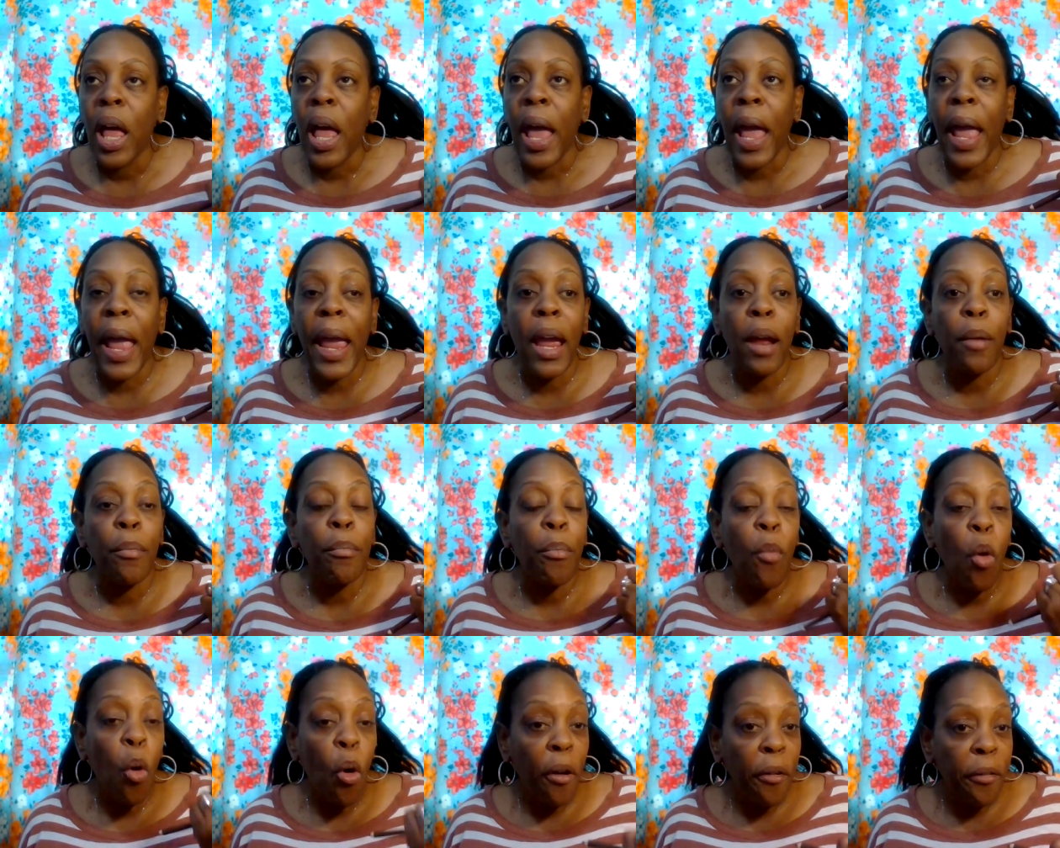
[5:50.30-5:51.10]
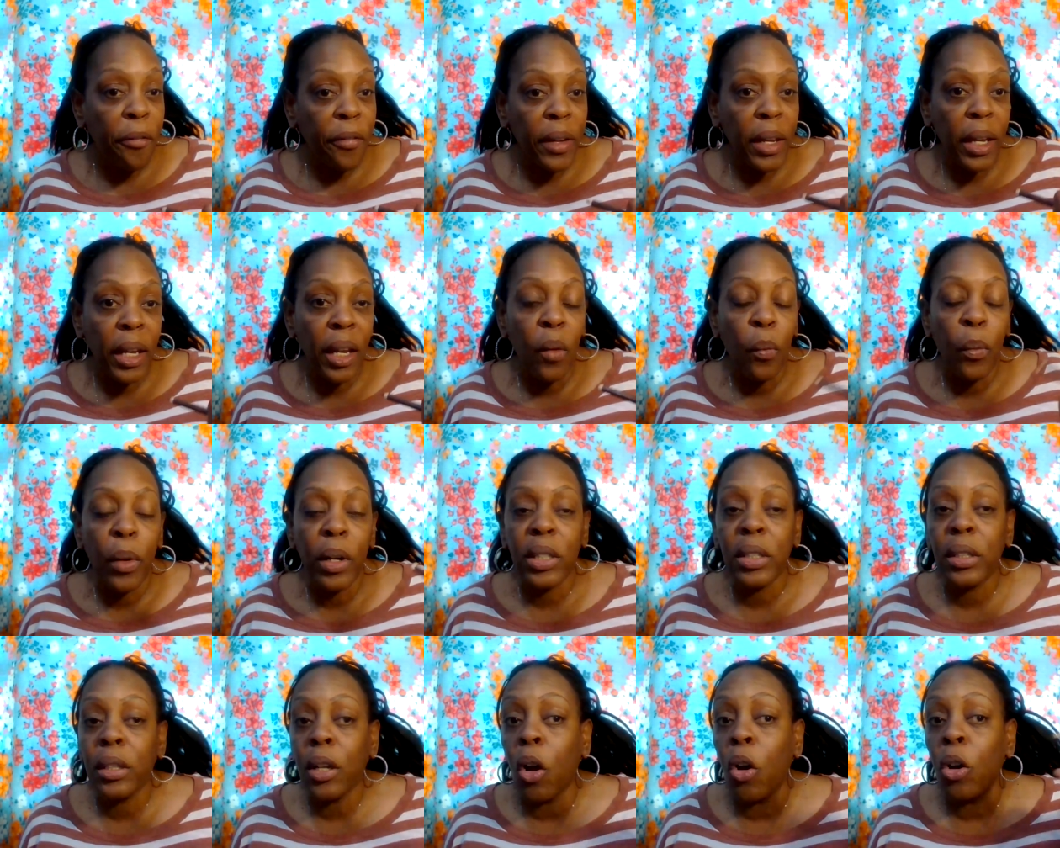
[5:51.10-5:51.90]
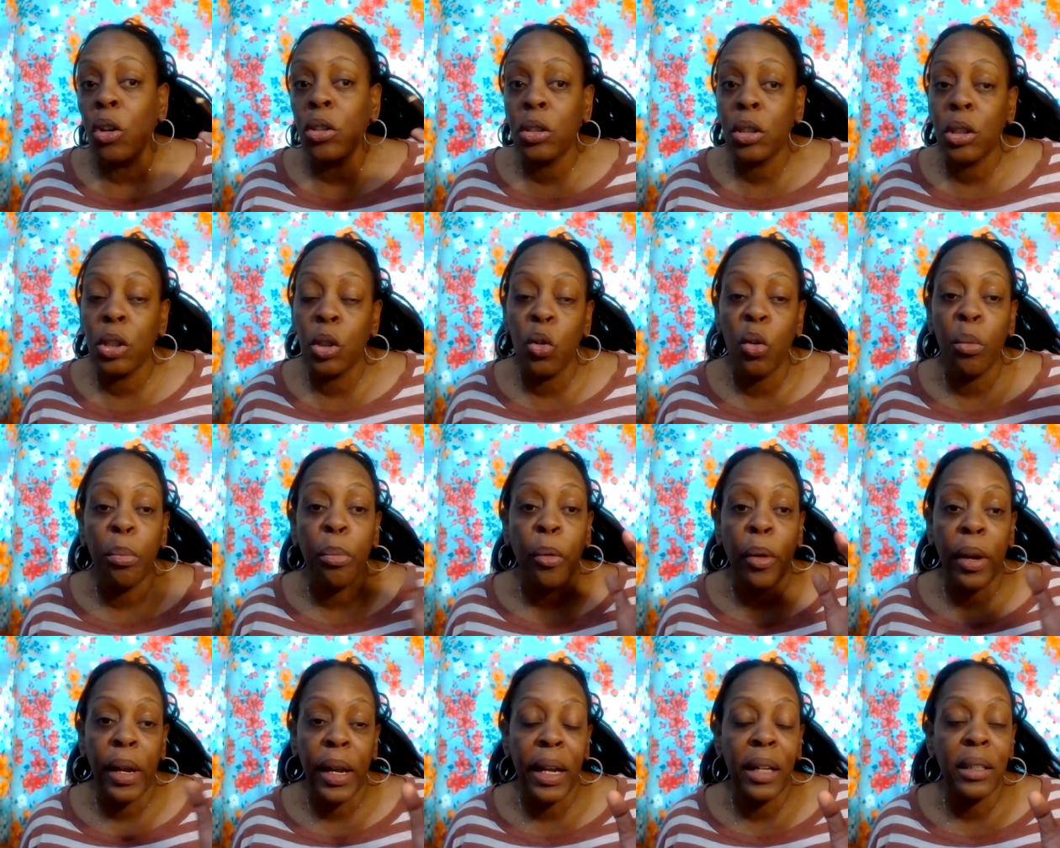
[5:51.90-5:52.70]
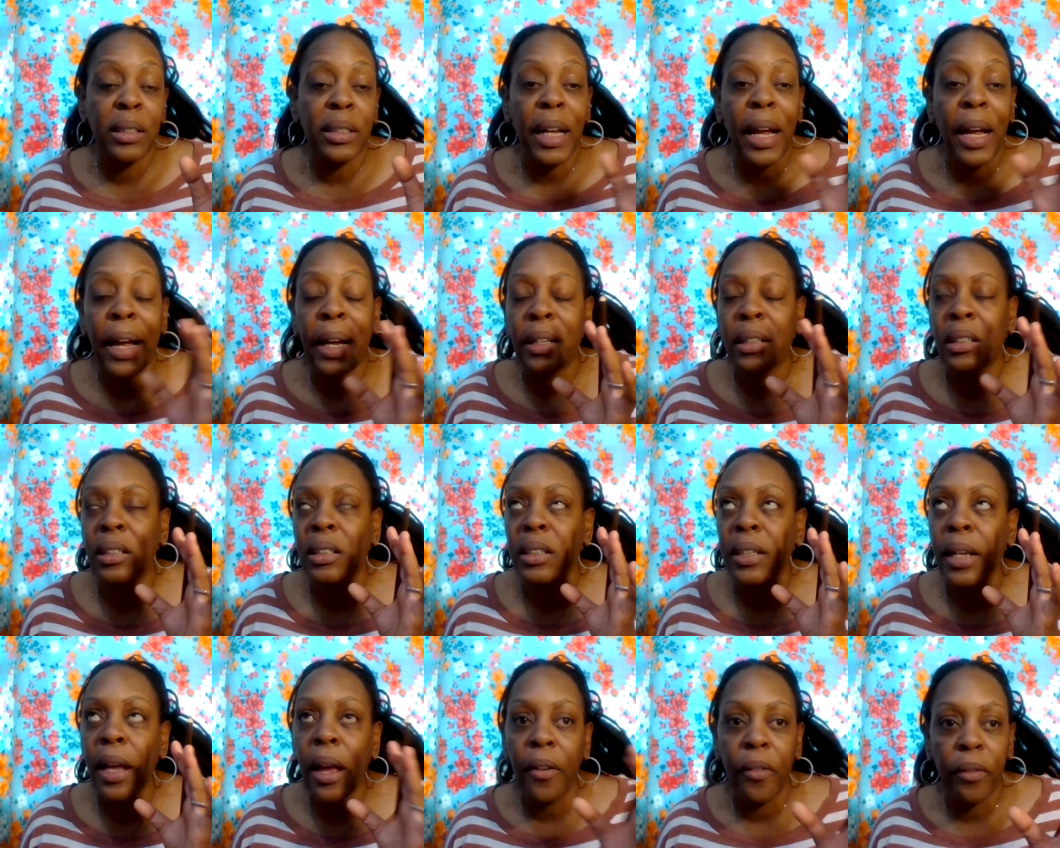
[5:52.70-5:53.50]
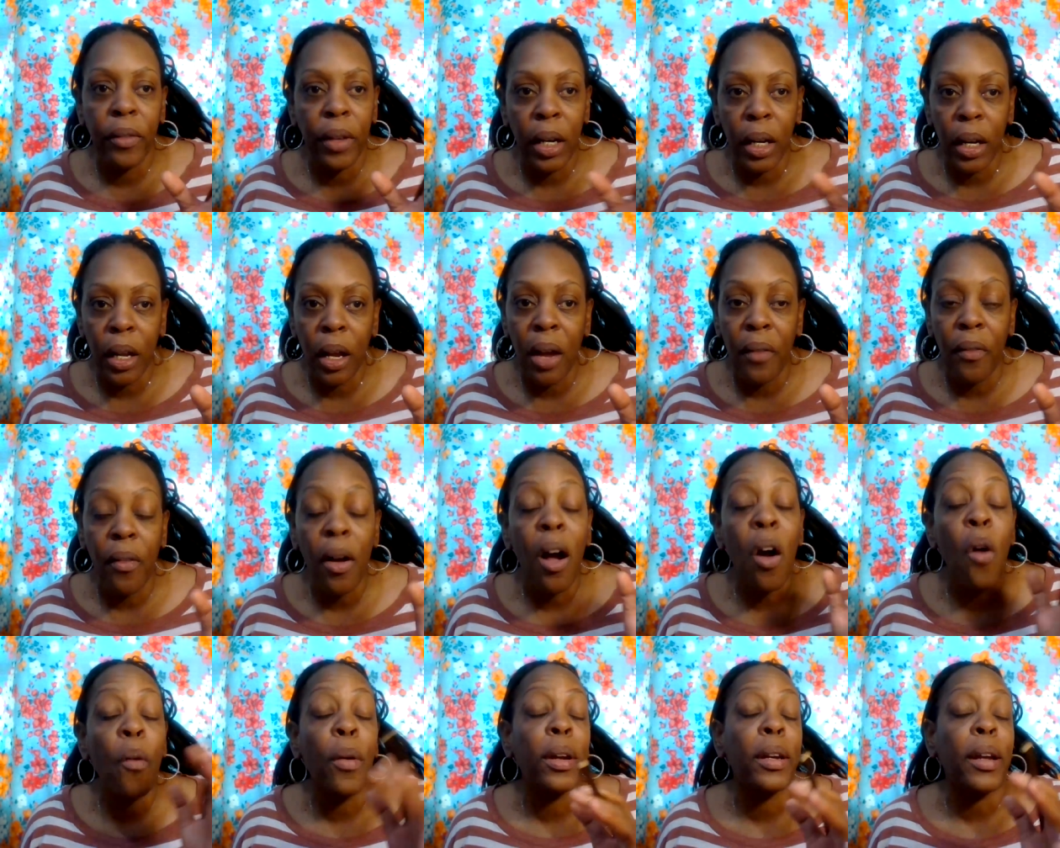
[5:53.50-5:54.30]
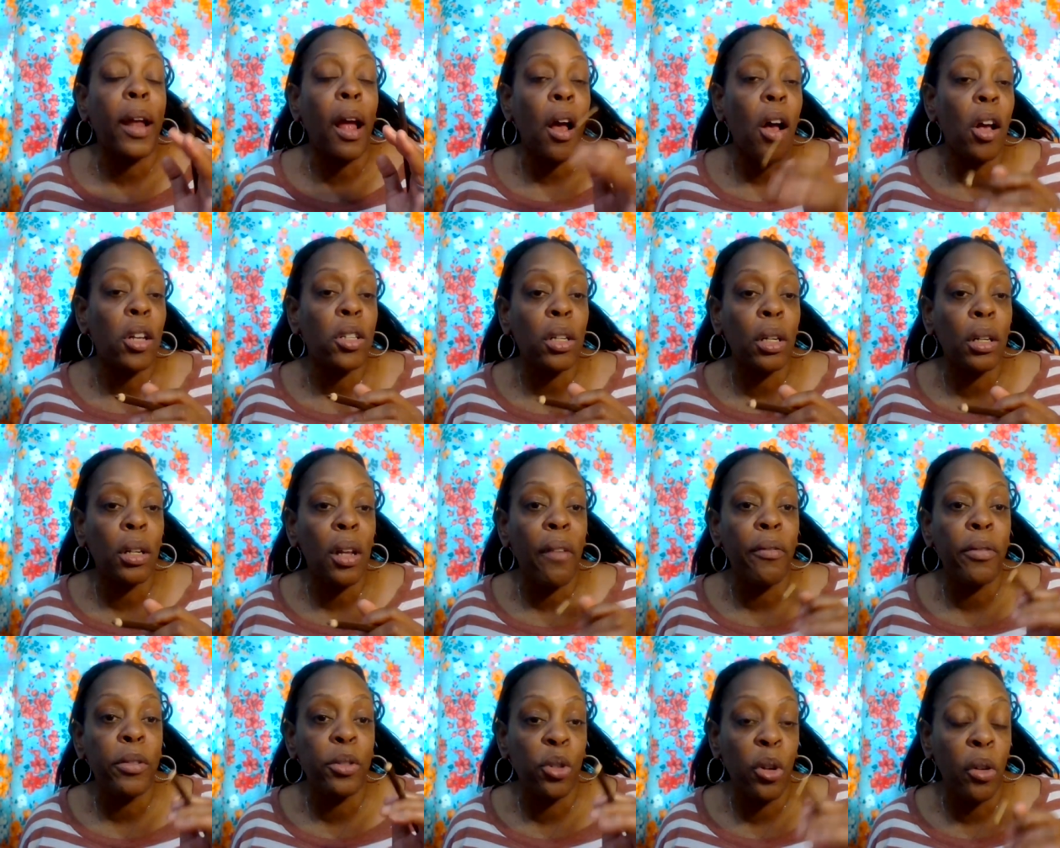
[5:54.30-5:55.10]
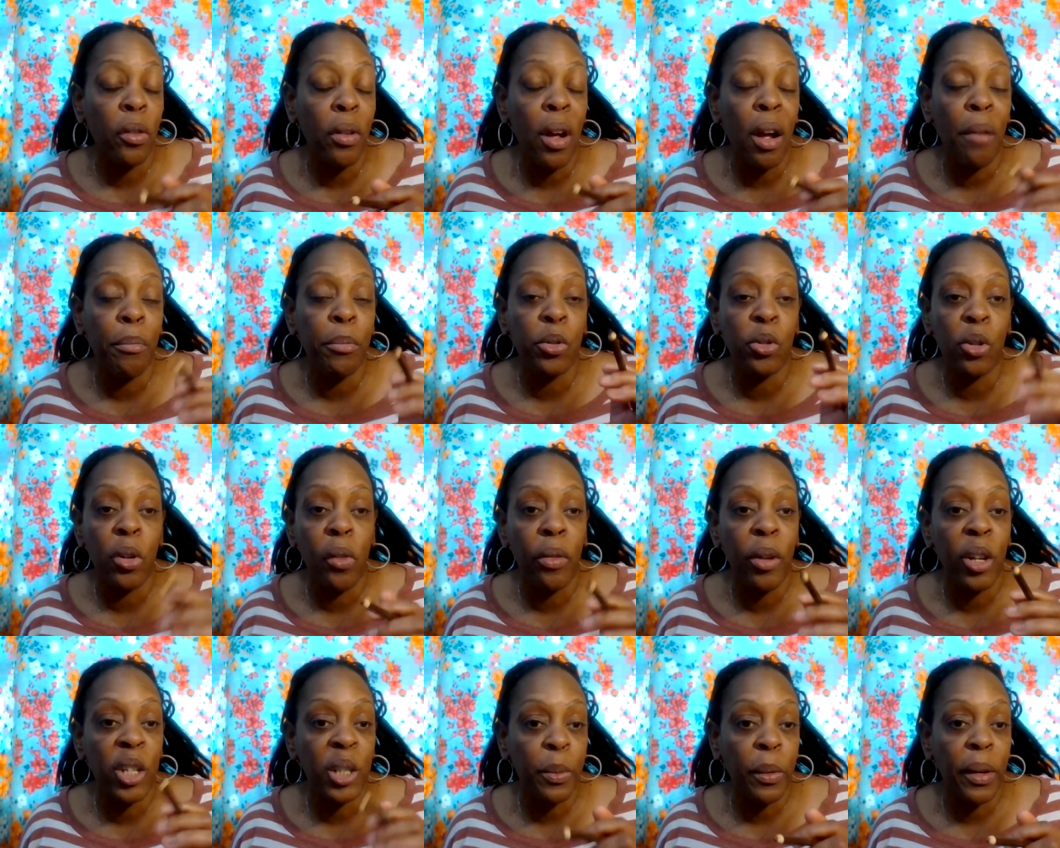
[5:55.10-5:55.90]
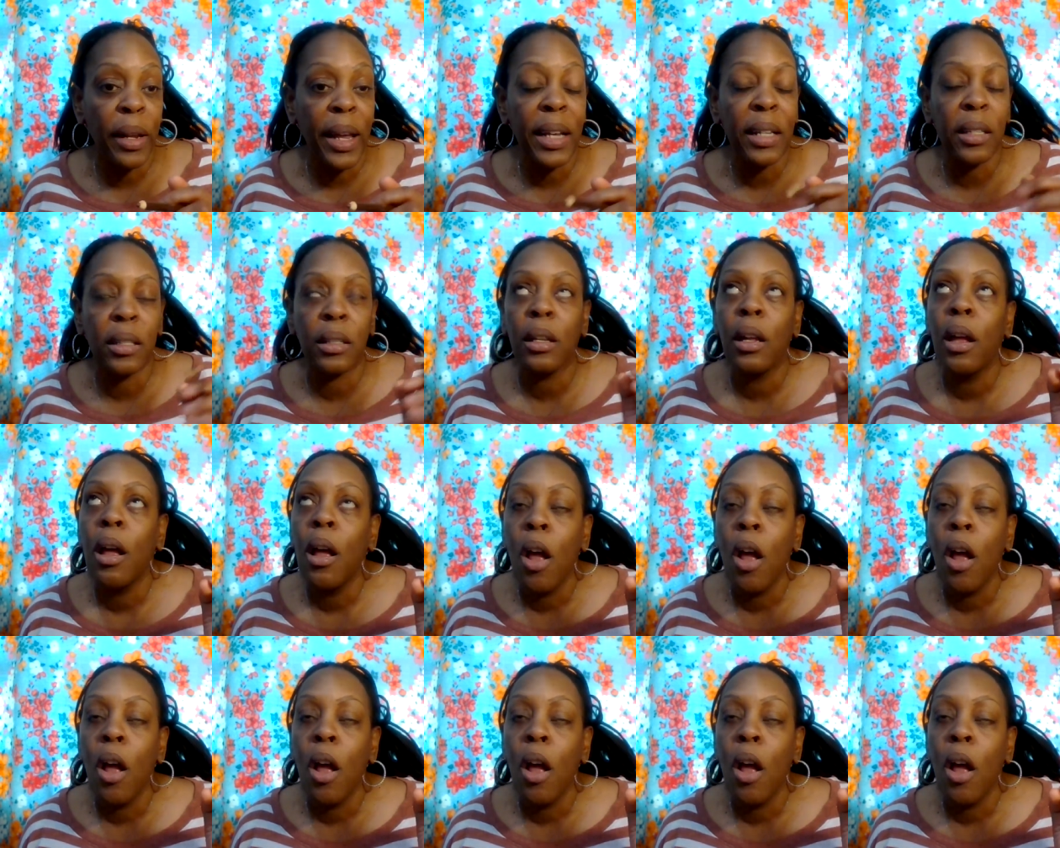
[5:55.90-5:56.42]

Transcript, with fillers: and Morphe, which those two brands I definitely love. Oh, and I also love Ju um, Juvia's Place.